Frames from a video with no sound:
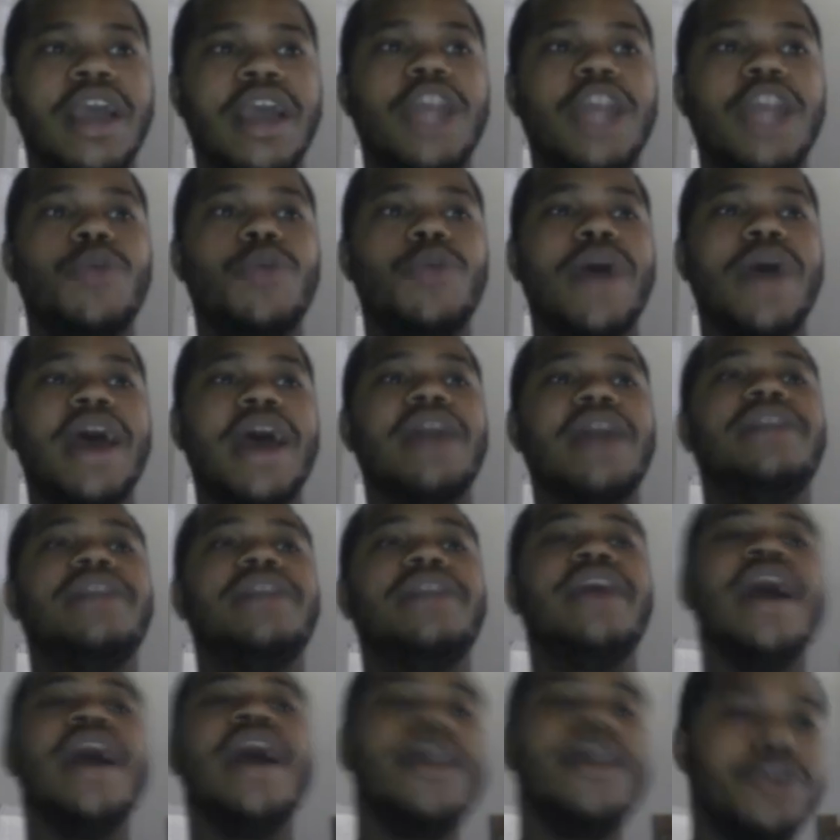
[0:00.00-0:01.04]
and you
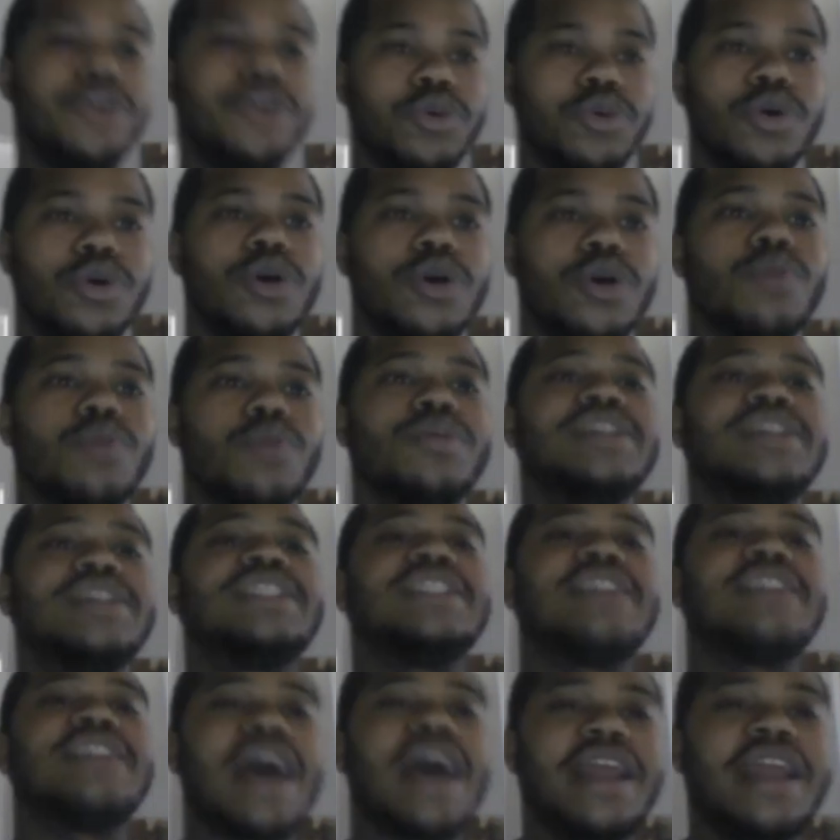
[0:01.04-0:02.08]
had Daniel
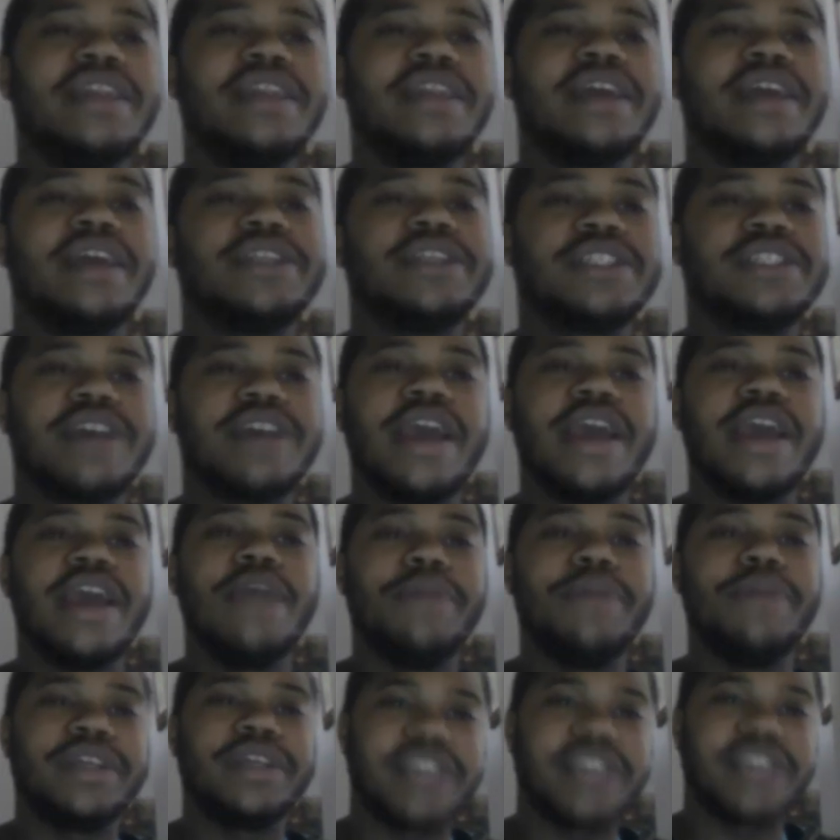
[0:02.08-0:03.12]
reciting that
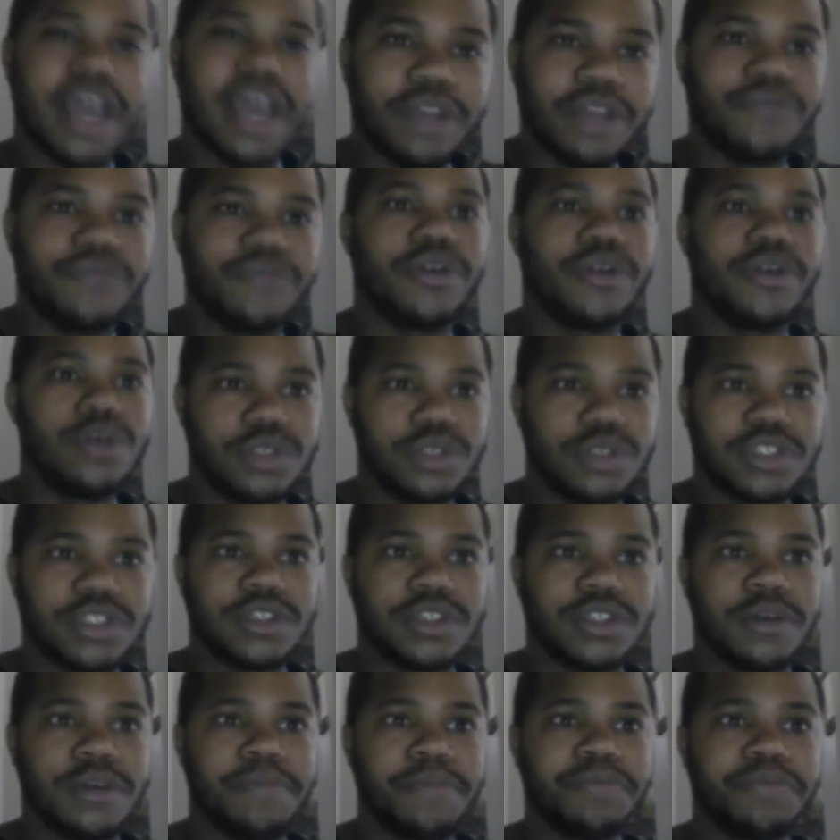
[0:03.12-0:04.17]
same exact
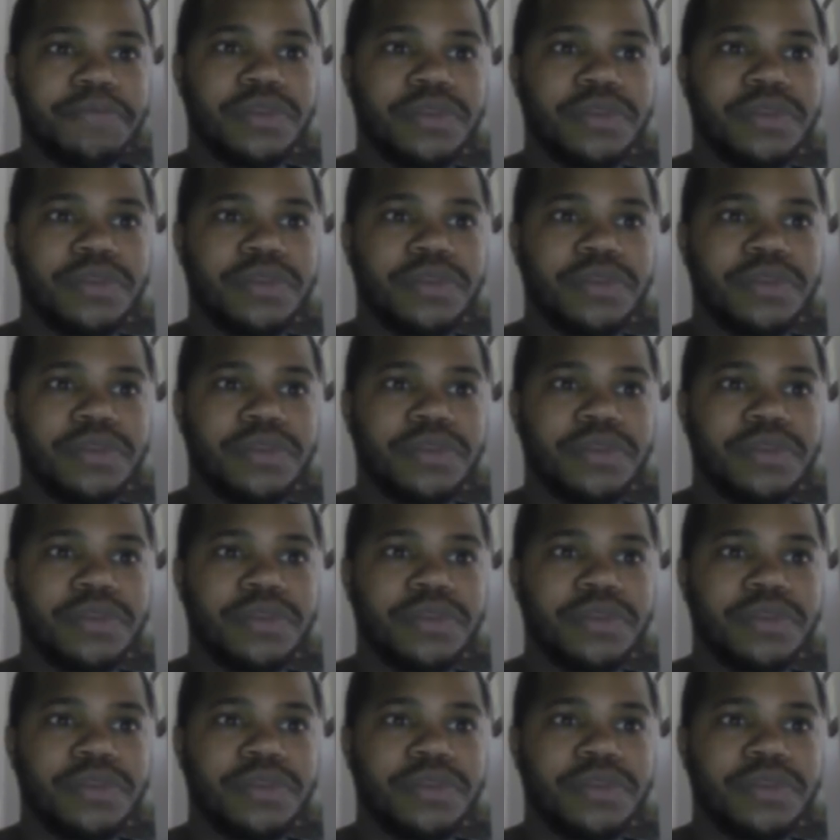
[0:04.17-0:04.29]
verse